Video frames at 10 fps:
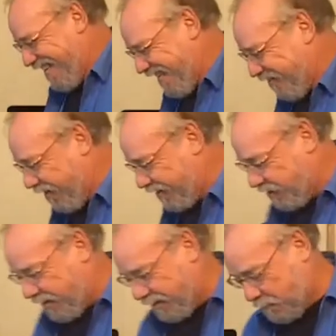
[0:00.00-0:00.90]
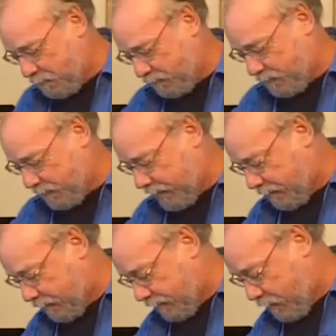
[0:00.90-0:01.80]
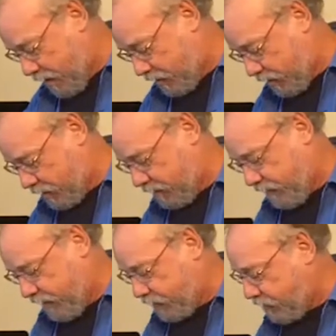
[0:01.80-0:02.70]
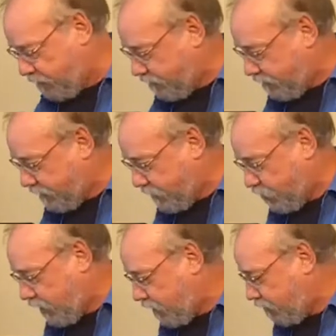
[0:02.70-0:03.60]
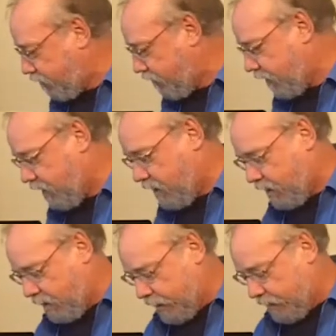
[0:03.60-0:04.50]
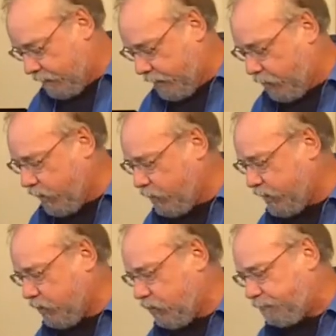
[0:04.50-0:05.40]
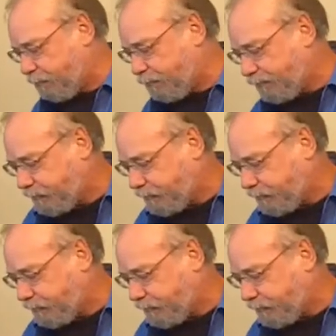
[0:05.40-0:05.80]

anyway, sorry. Apologize in advance. Too late. But what do we do?